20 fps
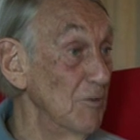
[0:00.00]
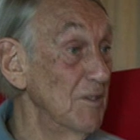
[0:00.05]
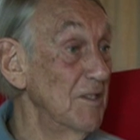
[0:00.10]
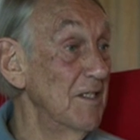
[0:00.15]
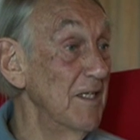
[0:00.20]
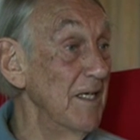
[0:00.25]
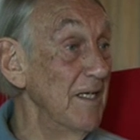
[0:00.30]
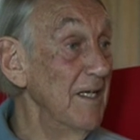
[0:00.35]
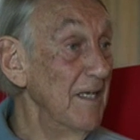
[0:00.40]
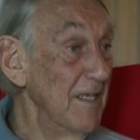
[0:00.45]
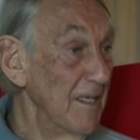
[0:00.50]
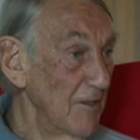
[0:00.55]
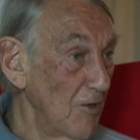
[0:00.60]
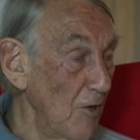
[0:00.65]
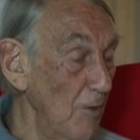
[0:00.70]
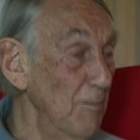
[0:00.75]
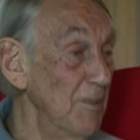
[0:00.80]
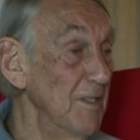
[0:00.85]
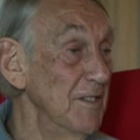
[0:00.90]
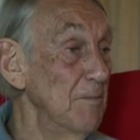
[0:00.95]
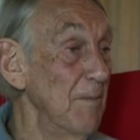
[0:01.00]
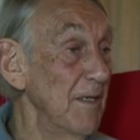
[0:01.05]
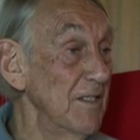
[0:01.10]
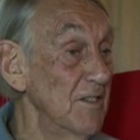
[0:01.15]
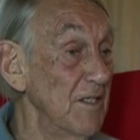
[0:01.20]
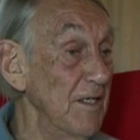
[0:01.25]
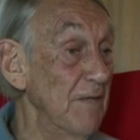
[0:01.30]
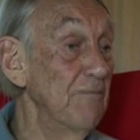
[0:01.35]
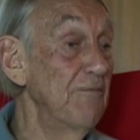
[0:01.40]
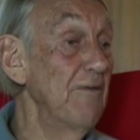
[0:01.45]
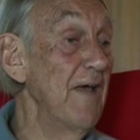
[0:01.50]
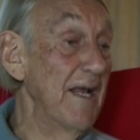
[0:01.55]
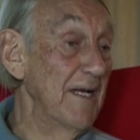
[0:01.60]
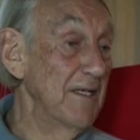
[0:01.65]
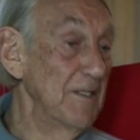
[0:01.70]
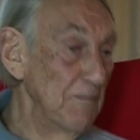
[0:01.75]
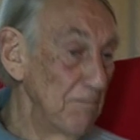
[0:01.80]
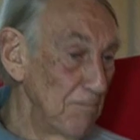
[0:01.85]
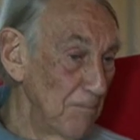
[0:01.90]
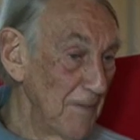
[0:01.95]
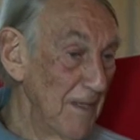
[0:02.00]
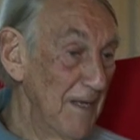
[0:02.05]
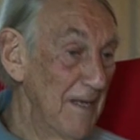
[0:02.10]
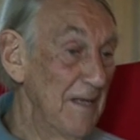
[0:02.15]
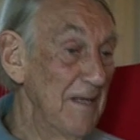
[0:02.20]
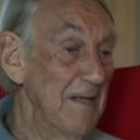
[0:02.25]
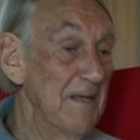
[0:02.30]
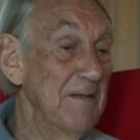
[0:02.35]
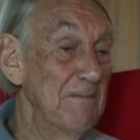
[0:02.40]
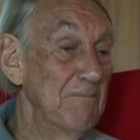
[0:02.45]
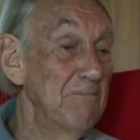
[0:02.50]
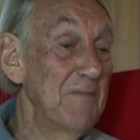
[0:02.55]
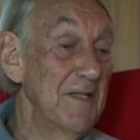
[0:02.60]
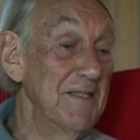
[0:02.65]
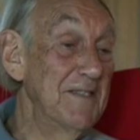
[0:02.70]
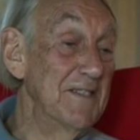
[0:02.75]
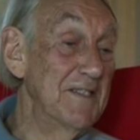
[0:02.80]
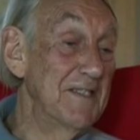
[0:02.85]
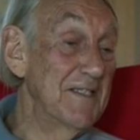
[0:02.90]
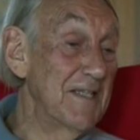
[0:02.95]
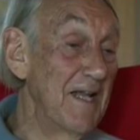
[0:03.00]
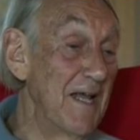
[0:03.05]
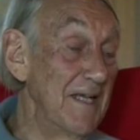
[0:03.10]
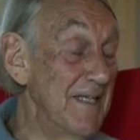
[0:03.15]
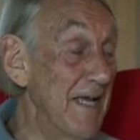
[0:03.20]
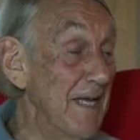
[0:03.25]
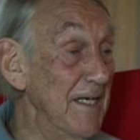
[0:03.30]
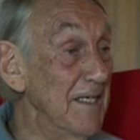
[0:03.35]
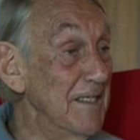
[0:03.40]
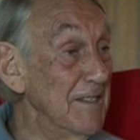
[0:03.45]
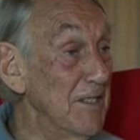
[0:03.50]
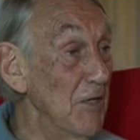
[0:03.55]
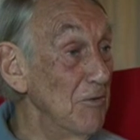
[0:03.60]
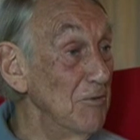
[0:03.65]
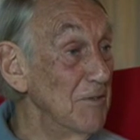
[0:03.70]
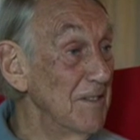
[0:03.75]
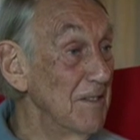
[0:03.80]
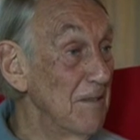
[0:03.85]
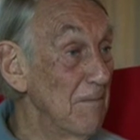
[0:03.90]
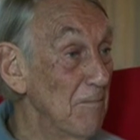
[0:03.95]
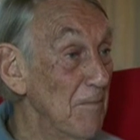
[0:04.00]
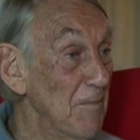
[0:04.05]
was the communist magazine. In fact, this is a slight anecdote,